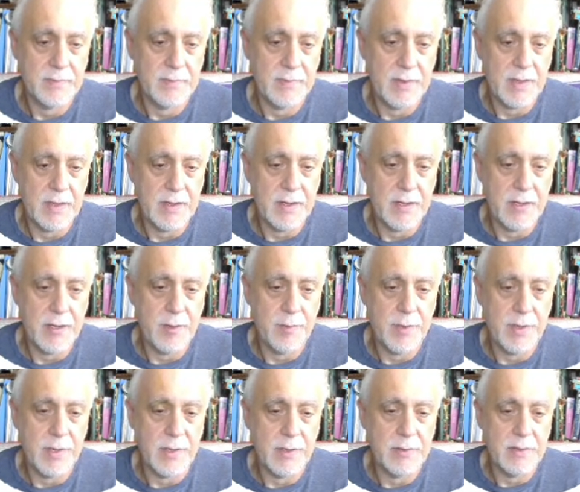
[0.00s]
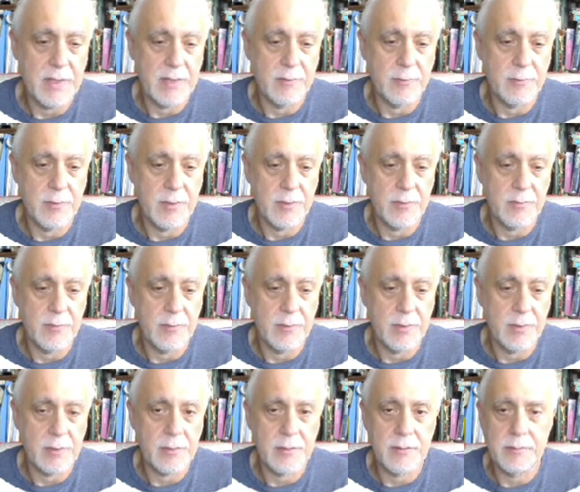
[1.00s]
And then I'm going to
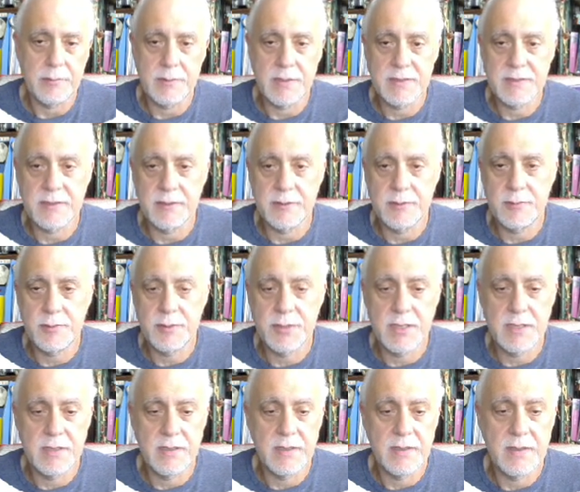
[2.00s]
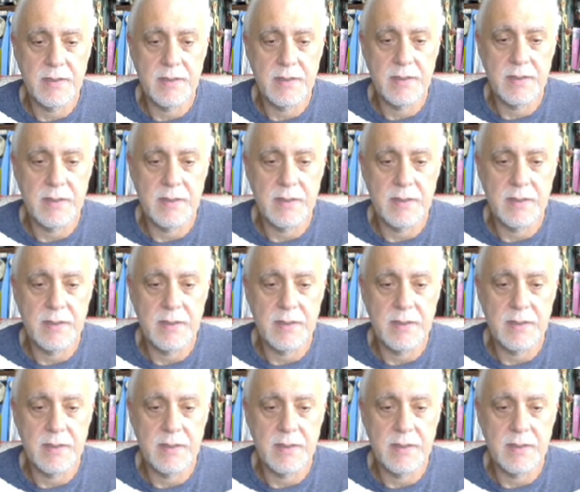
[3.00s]
include the solution,